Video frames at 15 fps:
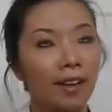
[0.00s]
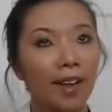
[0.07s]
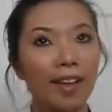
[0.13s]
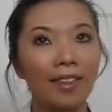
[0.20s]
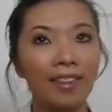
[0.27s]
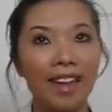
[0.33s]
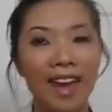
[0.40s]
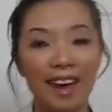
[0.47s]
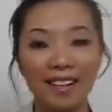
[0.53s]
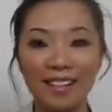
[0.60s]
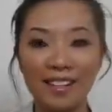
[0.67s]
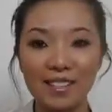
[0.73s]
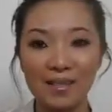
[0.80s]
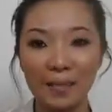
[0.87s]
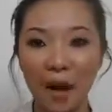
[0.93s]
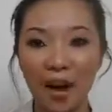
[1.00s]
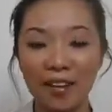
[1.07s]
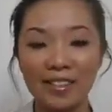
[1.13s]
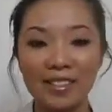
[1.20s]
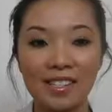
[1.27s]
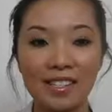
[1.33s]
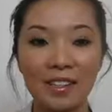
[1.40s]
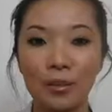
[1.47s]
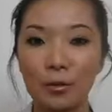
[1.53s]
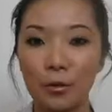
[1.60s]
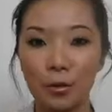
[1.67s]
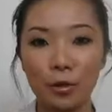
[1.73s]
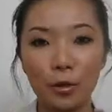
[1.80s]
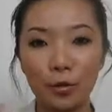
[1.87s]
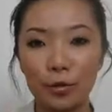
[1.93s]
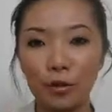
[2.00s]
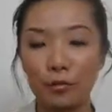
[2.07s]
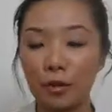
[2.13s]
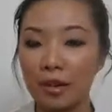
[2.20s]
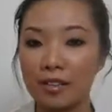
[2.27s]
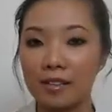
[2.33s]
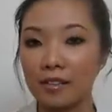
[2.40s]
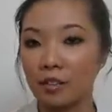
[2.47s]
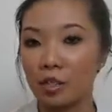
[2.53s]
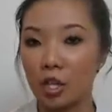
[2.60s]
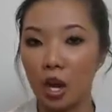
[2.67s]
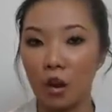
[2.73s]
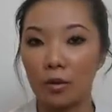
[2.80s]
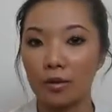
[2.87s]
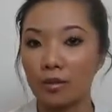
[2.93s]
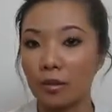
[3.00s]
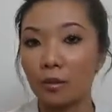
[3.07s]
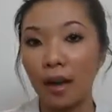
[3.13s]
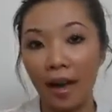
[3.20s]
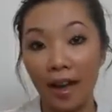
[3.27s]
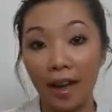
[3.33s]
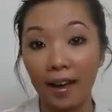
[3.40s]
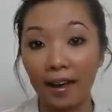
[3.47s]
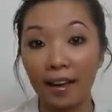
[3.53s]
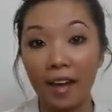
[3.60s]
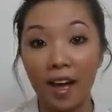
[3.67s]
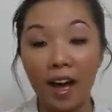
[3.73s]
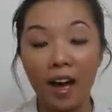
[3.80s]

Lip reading: and a little bit of redness show. It's okay.